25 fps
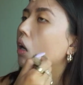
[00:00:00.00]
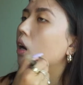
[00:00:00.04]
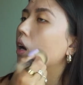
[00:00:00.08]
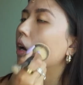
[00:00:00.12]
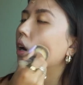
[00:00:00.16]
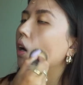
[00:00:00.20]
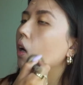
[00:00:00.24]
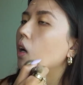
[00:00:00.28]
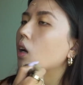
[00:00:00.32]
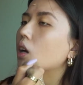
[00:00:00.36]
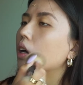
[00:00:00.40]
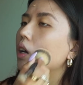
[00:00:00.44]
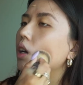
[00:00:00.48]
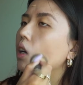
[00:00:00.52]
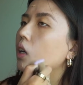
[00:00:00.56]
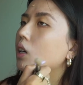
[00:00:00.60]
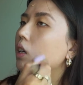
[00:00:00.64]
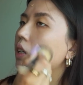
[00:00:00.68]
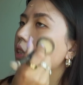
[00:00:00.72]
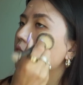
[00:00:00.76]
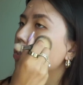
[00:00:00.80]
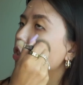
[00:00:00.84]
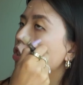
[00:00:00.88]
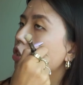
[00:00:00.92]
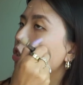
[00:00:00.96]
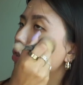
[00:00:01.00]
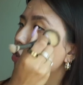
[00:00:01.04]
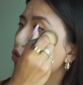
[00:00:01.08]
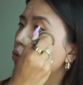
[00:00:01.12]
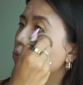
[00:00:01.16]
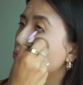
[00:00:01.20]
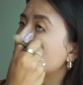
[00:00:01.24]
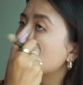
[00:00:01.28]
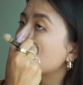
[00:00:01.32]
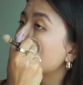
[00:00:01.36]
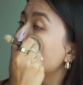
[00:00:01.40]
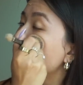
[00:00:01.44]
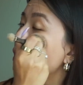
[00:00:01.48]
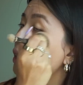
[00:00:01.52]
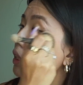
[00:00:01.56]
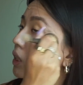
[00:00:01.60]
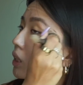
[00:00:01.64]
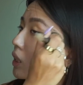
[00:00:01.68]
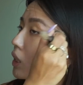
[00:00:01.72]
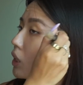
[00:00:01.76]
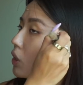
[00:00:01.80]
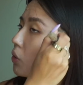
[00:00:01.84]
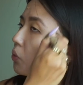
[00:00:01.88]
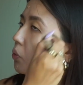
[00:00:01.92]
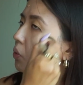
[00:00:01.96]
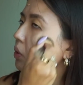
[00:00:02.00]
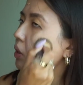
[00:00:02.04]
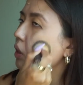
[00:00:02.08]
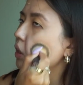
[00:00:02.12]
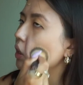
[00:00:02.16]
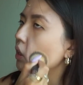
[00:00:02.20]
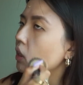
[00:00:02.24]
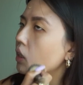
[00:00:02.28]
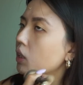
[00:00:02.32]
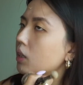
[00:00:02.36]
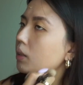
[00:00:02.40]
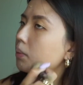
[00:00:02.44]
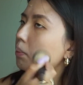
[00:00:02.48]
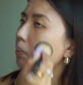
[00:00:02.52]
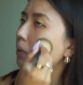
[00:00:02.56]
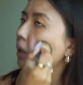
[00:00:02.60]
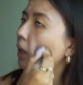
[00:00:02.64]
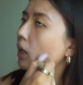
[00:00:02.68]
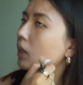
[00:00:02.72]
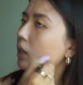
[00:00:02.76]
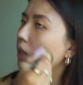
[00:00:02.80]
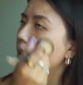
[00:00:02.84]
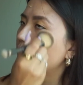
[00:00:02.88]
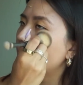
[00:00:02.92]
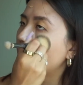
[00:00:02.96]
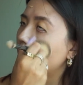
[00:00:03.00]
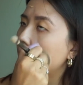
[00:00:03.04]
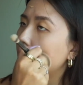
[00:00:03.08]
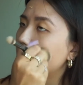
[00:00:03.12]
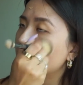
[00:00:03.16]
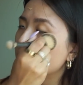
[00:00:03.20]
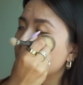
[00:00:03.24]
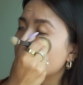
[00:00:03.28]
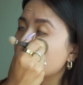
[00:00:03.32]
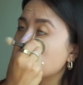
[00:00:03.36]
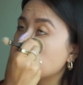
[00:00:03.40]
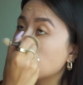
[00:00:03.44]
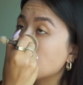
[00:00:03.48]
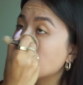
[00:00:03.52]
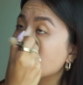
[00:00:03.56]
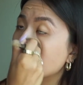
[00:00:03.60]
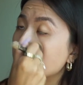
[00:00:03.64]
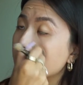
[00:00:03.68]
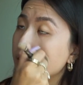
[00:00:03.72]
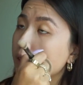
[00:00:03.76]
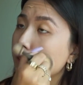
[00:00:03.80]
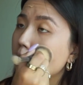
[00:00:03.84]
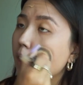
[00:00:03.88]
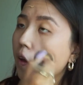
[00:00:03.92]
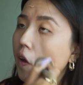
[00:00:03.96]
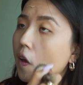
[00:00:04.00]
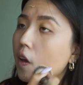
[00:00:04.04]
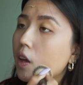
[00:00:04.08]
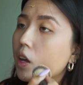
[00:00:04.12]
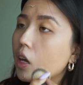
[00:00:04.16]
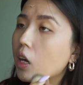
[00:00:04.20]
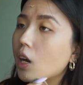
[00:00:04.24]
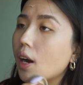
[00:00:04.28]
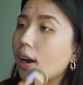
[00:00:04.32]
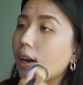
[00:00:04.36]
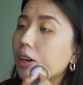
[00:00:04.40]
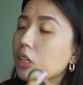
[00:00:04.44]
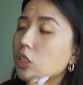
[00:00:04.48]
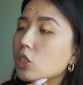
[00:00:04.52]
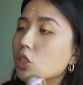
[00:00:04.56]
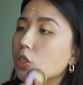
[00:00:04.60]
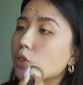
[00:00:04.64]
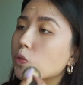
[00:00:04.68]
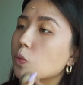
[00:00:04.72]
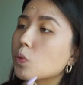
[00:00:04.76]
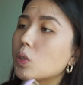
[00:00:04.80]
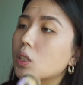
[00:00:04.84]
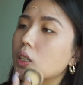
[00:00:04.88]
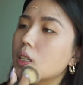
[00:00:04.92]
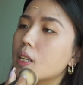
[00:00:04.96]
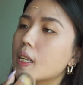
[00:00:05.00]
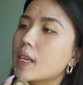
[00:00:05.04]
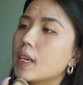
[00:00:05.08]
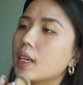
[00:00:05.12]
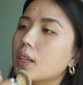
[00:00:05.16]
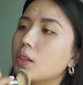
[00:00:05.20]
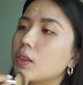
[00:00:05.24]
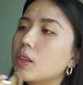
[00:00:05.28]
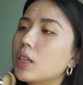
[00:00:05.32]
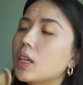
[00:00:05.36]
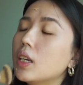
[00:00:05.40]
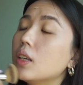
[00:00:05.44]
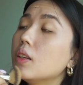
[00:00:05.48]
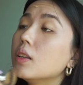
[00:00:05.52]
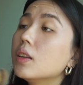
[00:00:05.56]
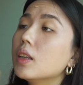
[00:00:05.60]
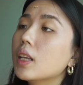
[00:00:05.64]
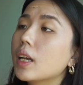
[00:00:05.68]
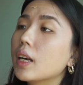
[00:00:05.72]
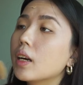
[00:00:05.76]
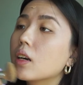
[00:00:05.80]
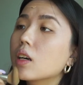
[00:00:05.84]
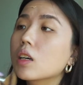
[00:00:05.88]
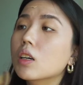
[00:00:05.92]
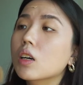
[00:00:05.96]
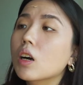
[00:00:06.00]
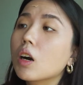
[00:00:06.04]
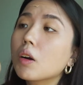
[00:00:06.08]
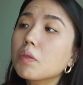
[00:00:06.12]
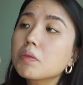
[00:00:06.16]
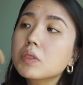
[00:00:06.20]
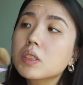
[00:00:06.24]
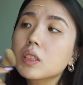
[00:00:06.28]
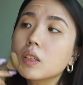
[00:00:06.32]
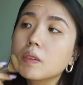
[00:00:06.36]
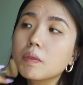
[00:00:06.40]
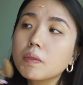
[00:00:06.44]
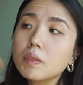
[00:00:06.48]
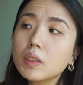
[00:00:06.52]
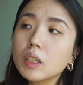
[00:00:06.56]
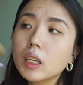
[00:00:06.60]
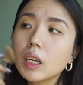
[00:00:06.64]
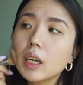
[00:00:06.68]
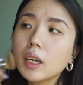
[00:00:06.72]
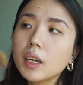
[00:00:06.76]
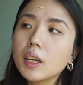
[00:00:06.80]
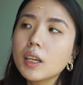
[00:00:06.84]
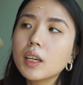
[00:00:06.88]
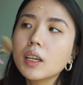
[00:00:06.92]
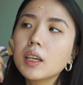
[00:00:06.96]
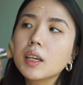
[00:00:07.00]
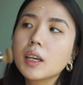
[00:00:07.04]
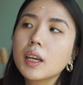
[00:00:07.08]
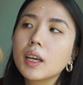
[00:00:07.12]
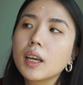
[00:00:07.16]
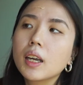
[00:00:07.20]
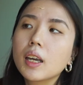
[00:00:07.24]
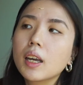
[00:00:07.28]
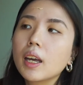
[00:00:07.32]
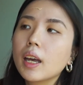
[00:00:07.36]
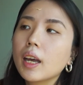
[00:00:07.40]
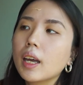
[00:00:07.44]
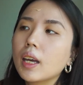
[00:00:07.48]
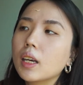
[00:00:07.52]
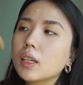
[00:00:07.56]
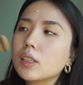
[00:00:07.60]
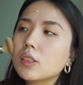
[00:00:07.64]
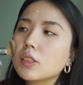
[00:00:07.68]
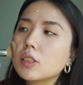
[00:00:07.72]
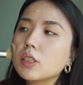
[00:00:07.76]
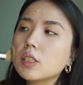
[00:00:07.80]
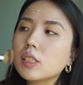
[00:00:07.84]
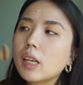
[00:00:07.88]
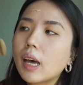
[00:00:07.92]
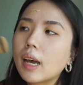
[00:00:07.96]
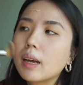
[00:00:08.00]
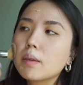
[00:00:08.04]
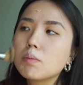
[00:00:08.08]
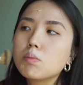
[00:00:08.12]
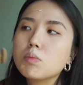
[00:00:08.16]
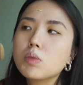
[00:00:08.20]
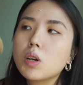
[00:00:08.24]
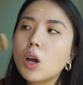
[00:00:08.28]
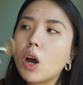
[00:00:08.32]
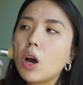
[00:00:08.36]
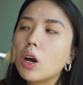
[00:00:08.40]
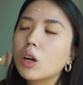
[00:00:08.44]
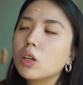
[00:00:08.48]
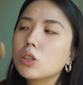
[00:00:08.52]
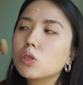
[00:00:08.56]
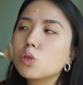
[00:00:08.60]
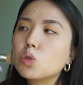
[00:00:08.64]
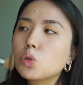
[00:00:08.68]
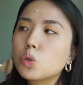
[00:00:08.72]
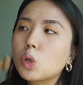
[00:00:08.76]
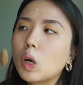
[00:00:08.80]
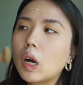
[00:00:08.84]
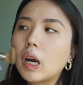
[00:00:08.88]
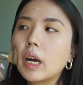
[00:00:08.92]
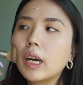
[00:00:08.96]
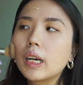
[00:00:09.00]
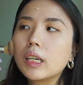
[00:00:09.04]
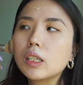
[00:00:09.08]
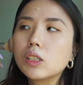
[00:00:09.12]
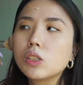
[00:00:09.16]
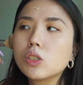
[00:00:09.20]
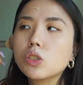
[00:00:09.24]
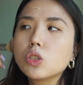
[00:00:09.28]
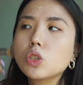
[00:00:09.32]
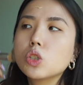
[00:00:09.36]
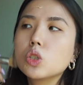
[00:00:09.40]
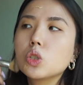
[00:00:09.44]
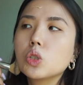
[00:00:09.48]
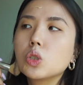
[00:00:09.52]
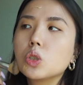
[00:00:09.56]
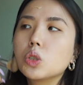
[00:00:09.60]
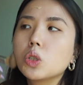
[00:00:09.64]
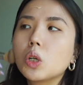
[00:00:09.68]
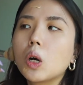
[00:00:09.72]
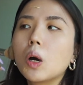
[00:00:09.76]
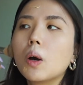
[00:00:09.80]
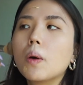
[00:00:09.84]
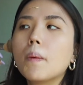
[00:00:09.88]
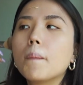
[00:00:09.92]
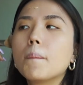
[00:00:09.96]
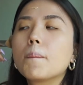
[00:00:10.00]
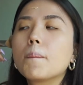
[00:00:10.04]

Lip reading: I just really blend it out since I just want a thin layer of something, and I'm not trying to